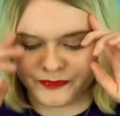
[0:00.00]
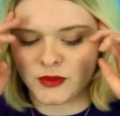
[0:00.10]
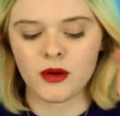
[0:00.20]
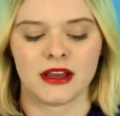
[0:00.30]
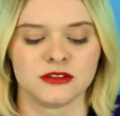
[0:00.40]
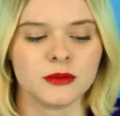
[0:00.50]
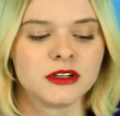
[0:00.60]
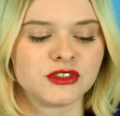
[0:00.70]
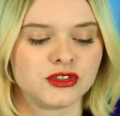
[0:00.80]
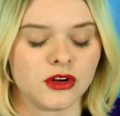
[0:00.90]
Okay, so I'm gonna
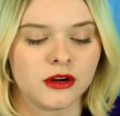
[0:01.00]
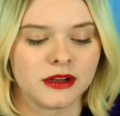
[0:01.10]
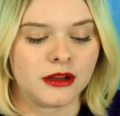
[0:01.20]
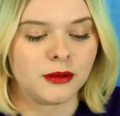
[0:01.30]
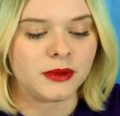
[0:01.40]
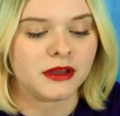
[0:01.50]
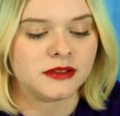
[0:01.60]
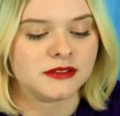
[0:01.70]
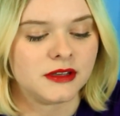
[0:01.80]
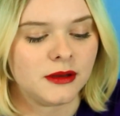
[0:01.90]
start here because
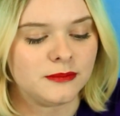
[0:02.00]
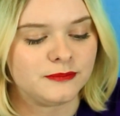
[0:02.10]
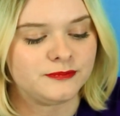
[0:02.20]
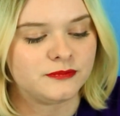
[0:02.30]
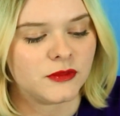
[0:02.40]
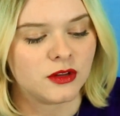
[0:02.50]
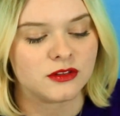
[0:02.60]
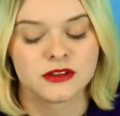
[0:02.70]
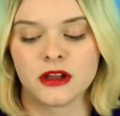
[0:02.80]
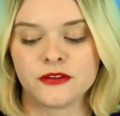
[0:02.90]
you know, there's a
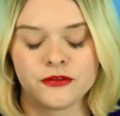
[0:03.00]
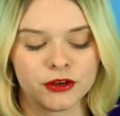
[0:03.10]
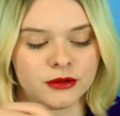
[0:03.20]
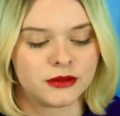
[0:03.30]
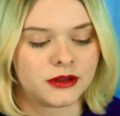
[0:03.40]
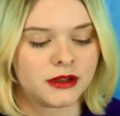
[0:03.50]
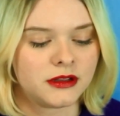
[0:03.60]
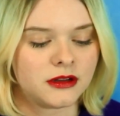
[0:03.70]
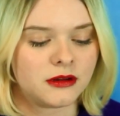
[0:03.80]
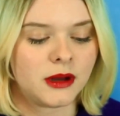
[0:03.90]
lot of food and
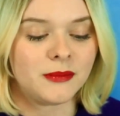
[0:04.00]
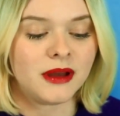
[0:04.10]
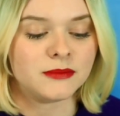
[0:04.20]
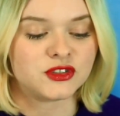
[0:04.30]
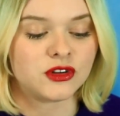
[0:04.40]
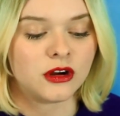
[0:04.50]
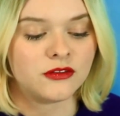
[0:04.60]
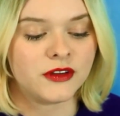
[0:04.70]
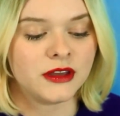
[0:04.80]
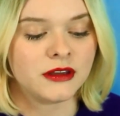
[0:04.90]
I'm
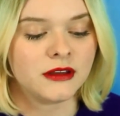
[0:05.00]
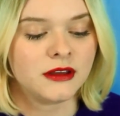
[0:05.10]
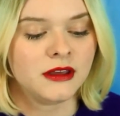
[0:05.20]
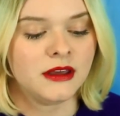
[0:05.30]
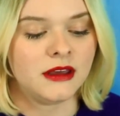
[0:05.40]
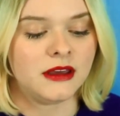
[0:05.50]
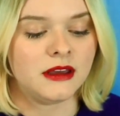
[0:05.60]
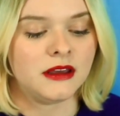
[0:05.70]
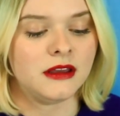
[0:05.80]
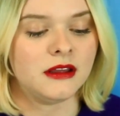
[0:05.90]
starving
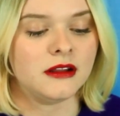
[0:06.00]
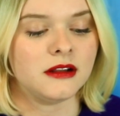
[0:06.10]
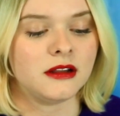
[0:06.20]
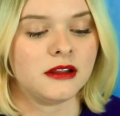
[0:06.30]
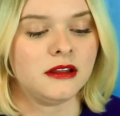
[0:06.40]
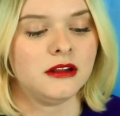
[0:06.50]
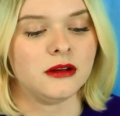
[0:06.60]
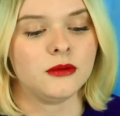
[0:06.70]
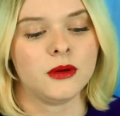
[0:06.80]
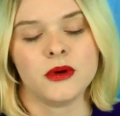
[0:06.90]
and I
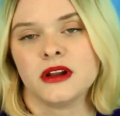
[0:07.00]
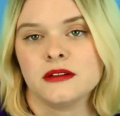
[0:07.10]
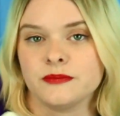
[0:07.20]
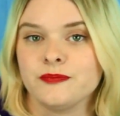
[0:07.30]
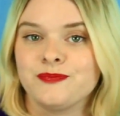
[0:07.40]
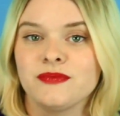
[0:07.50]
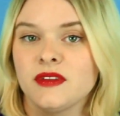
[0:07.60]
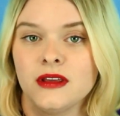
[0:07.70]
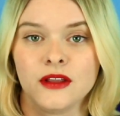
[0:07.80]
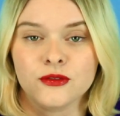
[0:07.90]
want to
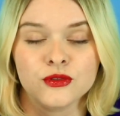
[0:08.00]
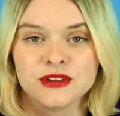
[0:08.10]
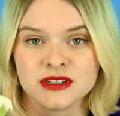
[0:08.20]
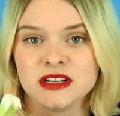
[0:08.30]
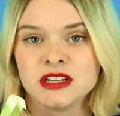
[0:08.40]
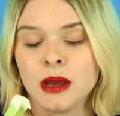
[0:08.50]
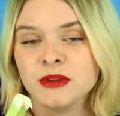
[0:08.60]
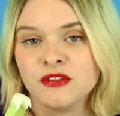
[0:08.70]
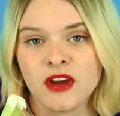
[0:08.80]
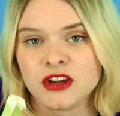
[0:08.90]
get through this in a timely
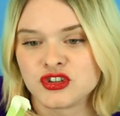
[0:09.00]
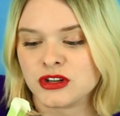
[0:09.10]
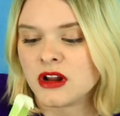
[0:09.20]
fashion.